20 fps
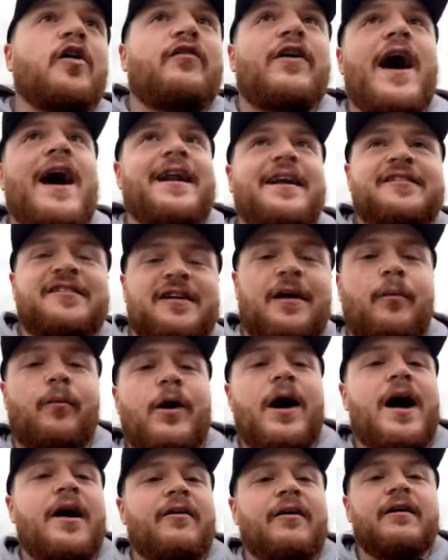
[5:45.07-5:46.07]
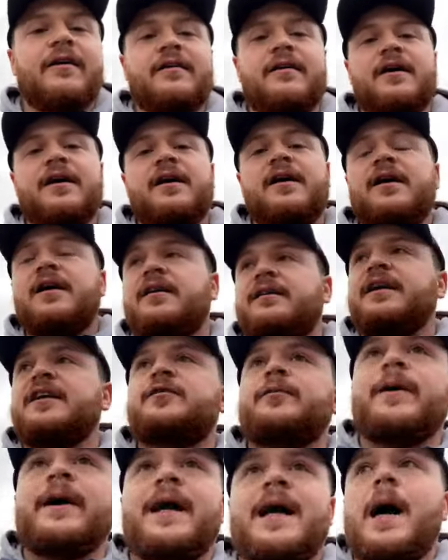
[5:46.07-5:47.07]
If you're heading somewhere and need
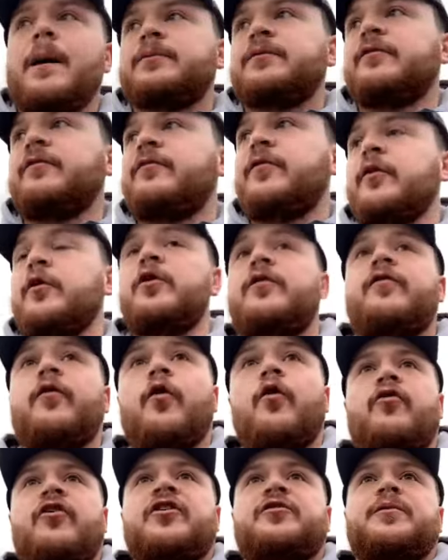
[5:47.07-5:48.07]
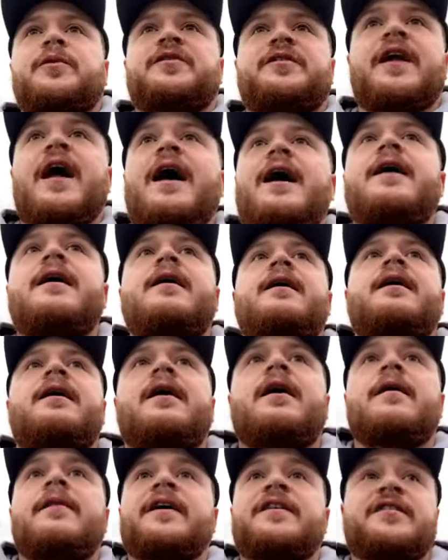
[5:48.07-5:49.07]
to pick up some food for Christmas Day,
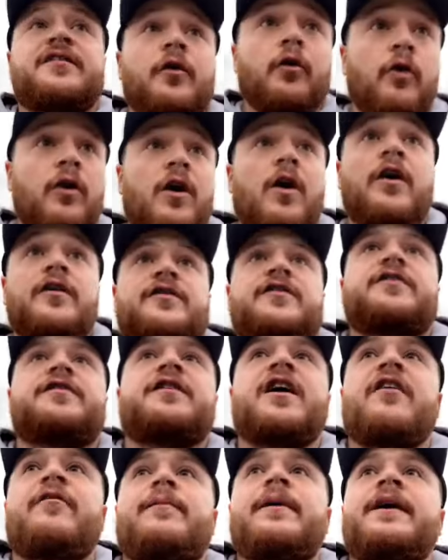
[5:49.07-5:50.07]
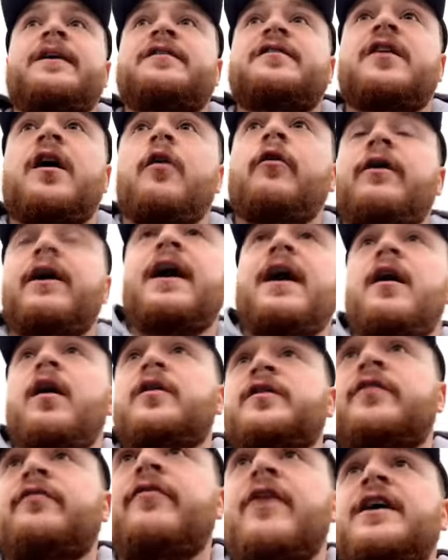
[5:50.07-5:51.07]
there's still lots of stuff being sold here,
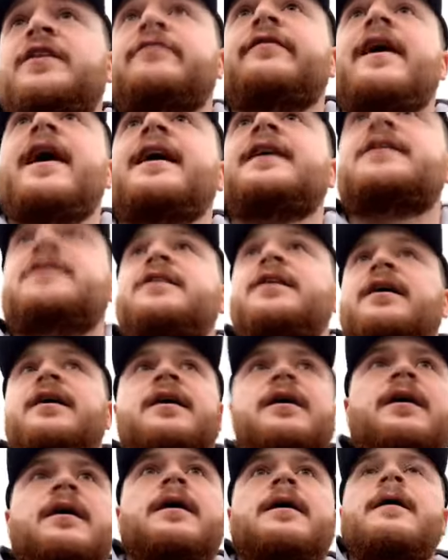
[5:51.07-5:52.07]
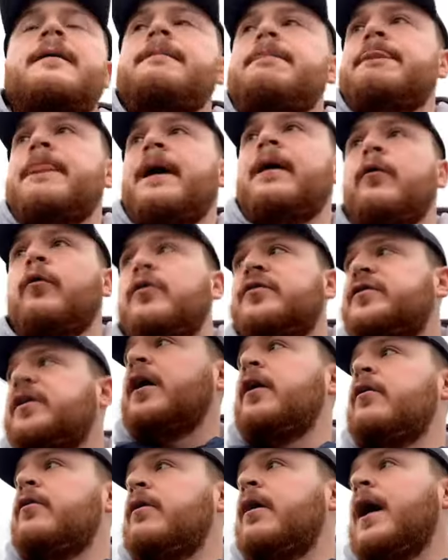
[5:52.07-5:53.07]
lots of fresh veg, and
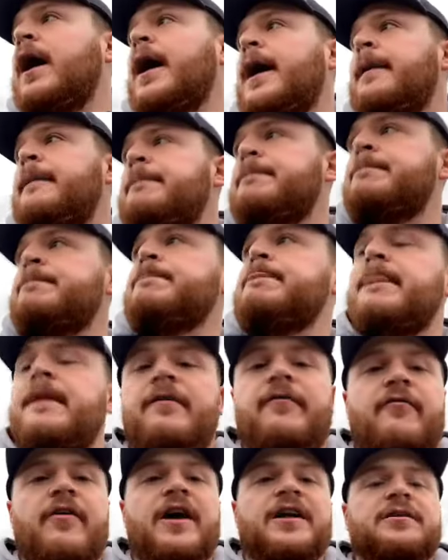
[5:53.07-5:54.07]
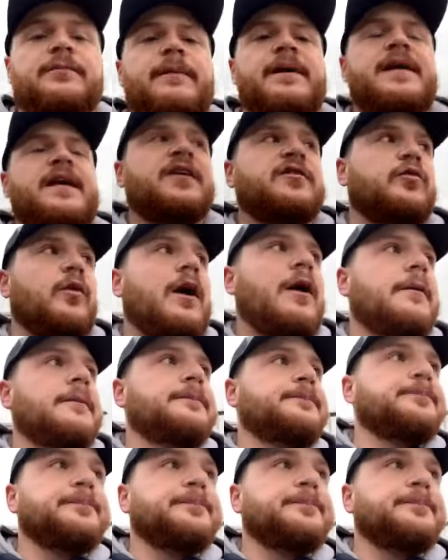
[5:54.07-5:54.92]
also fresh meat as well.